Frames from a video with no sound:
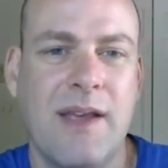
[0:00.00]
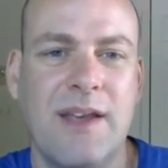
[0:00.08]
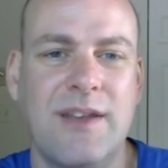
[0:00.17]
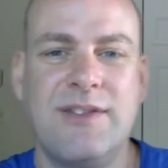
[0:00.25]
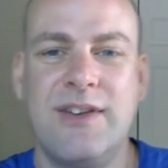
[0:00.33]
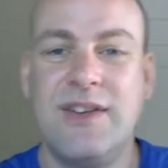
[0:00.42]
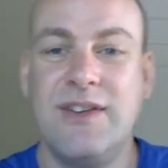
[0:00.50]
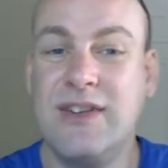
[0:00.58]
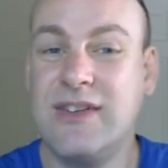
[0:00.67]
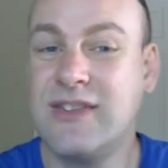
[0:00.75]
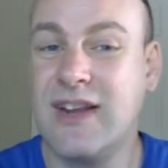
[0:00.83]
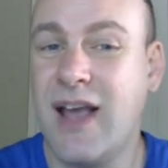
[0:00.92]

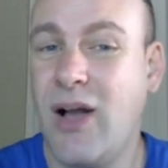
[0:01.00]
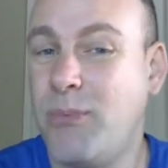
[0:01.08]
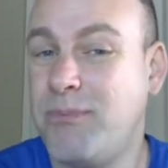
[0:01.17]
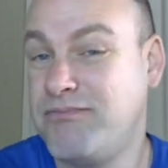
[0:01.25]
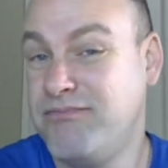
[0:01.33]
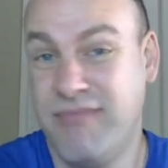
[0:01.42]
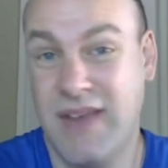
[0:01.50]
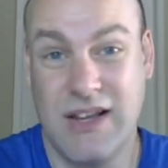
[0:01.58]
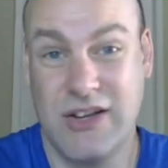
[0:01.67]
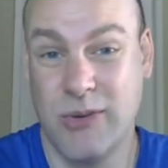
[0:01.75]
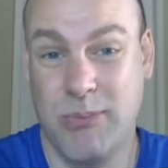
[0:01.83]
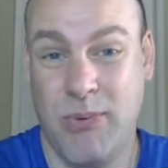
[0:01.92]
Statistics can help
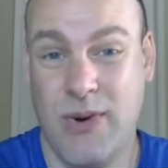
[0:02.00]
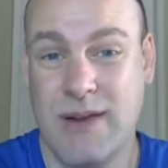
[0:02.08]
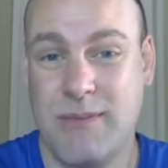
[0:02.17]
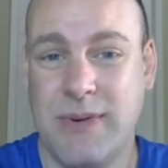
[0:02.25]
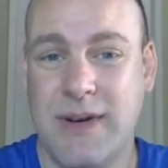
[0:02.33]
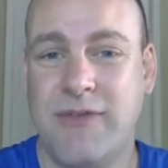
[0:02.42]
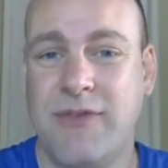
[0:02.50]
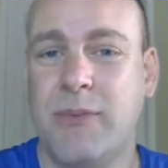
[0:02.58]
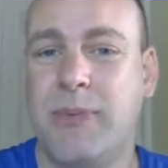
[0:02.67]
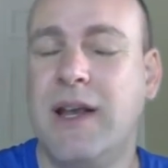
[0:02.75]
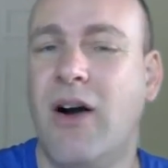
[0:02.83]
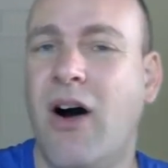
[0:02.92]
make your point, but if you're
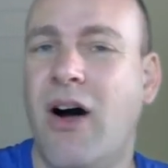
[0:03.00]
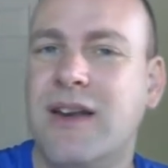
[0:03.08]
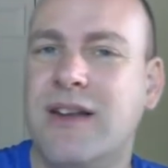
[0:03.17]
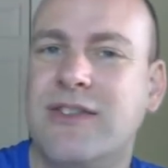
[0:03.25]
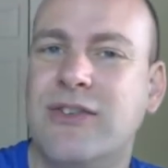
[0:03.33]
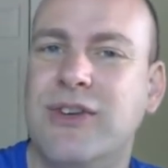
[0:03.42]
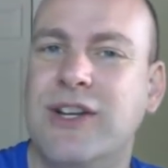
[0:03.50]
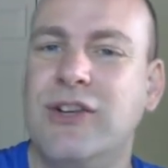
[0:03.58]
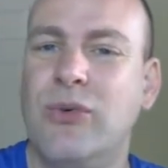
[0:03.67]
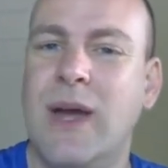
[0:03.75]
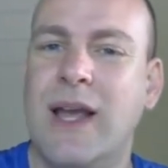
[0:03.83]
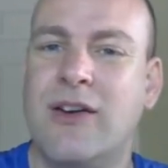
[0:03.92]
being honest, you need
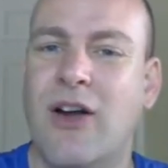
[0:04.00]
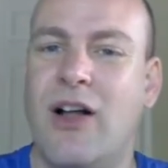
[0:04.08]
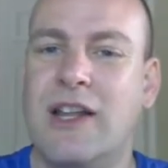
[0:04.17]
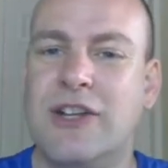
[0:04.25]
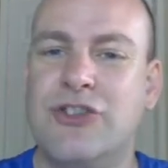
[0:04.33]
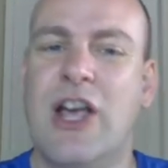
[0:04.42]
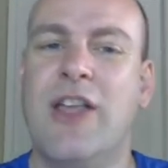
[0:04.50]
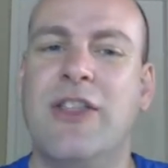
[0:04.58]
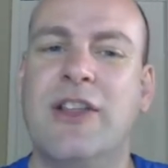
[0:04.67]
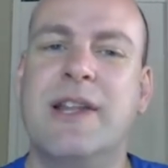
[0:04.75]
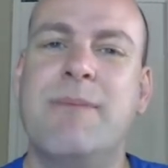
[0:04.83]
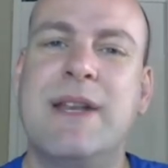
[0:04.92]
to acknowledge the
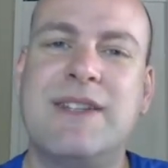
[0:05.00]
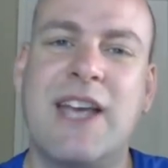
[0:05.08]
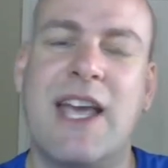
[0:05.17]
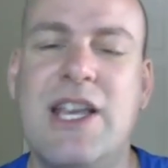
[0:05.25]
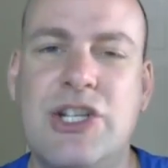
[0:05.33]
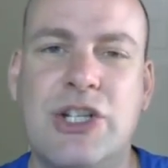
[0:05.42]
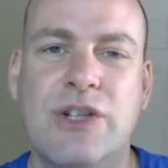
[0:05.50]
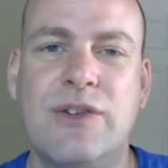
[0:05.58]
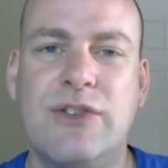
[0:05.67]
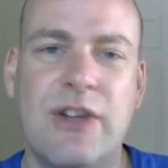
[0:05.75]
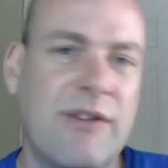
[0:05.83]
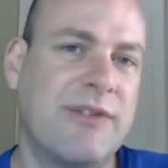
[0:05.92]

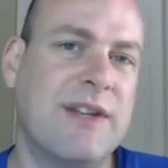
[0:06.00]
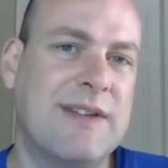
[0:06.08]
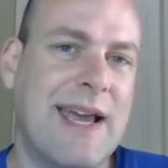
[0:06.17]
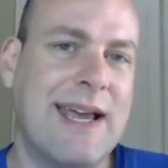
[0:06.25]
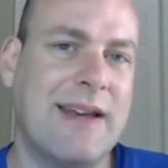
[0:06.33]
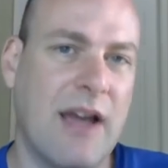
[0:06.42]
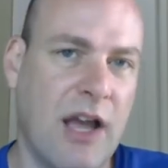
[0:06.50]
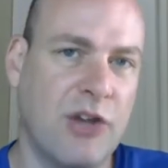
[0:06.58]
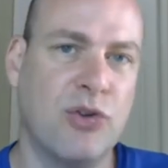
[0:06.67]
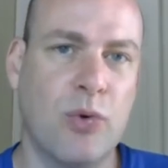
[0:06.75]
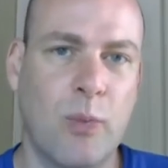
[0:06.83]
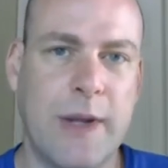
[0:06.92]
limitations of the data
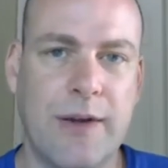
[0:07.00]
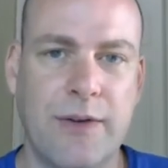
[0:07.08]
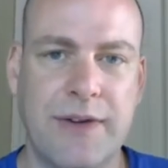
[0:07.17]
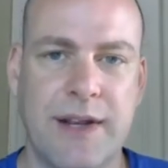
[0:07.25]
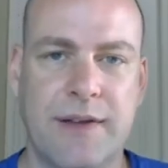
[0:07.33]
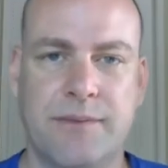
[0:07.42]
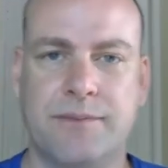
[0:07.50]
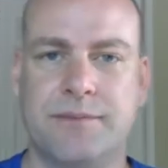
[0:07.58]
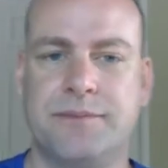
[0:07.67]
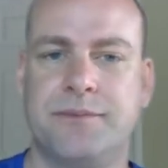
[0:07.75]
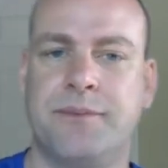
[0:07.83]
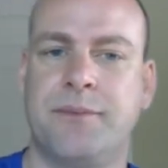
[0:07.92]
you're wielding.
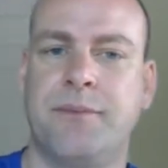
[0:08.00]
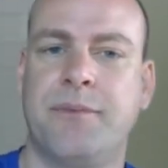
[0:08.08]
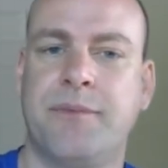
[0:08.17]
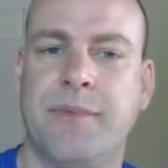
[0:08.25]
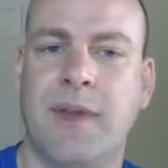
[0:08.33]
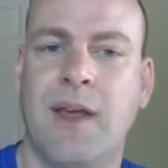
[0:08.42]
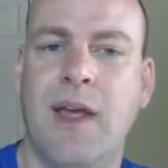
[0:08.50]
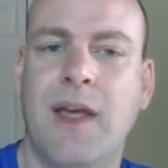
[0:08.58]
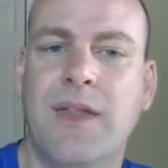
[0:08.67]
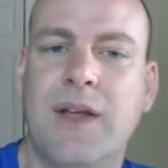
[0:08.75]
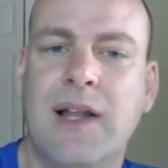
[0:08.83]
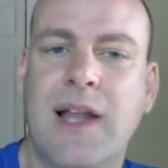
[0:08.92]

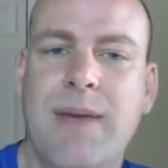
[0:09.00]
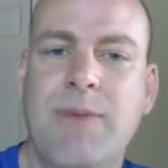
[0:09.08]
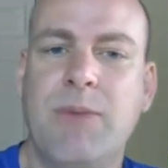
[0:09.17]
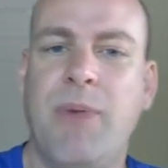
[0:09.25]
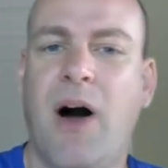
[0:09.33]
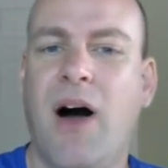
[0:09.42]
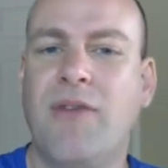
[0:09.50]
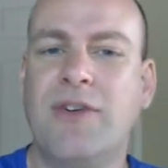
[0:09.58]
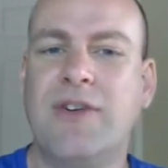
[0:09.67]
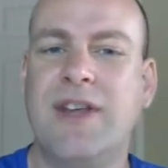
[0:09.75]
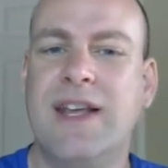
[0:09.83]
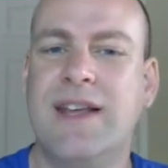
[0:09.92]
The claim that
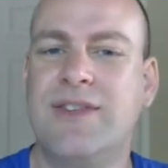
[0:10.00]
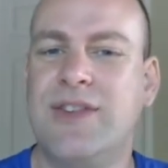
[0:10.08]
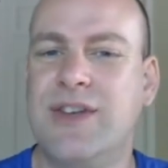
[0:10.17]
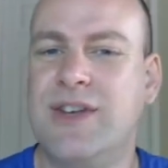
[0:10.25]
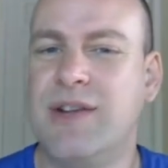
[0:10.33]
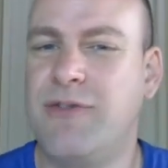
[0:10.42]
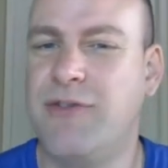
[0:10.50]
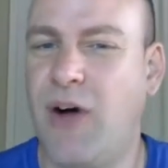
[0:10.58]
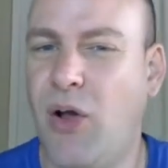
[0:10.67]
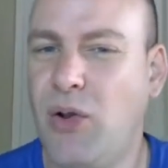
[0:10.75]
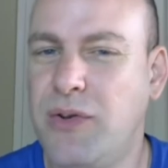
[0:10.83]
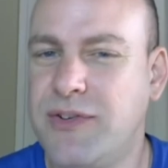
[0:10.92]
poverty is the
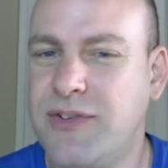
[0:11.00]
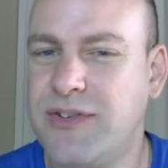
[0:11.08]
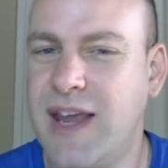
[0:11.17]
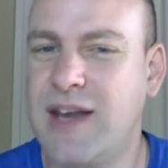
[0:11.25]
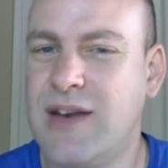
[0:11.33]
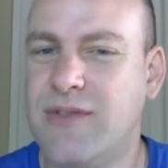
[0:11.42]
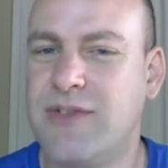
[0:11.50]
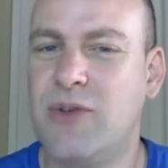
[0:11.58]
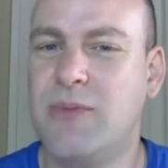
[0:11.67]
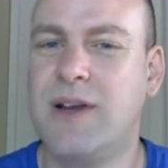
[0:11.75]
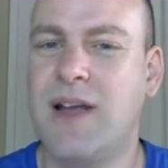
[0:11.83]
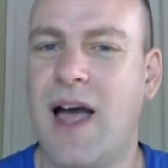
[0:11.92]
default state of
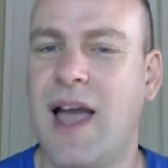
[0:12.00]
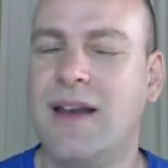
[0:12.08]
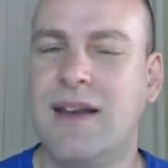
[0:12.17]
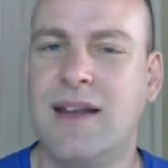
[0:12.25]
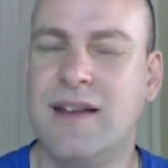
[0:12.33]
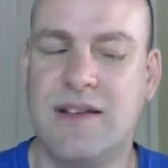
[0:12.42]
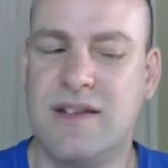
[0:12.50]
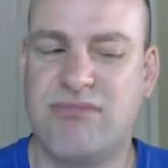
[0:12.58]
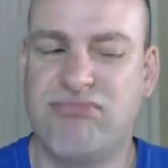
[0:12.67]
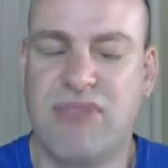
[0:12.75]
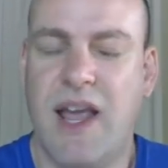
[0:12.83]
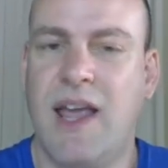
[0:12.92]
humankind
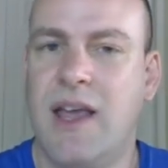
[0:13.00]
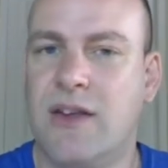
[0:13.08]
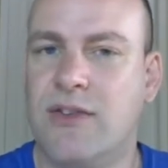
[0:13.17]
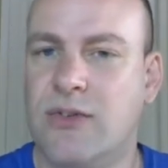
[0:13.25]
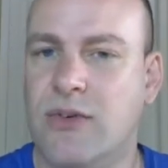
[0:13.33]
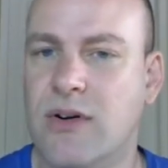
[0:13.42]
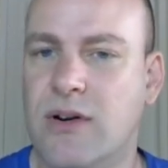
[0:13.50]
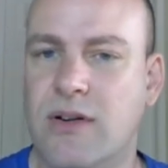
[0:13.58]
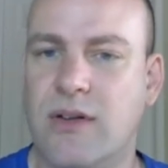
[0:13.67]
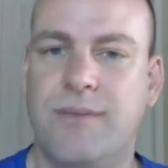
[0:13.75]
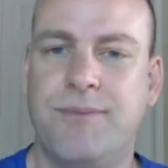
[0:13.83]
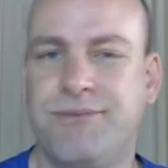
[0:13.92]
is
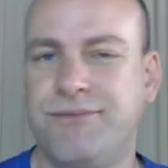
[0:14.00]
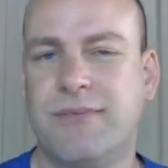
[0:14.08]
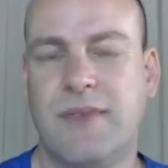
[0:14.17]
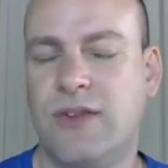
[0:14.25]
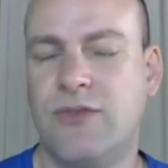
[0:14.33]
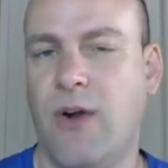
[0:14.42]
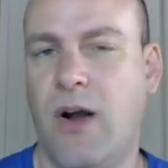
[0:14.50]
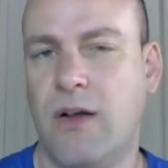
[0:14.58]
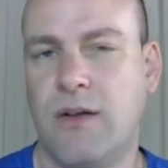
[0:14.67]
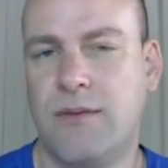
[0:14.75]
ahistorical. It's wrong.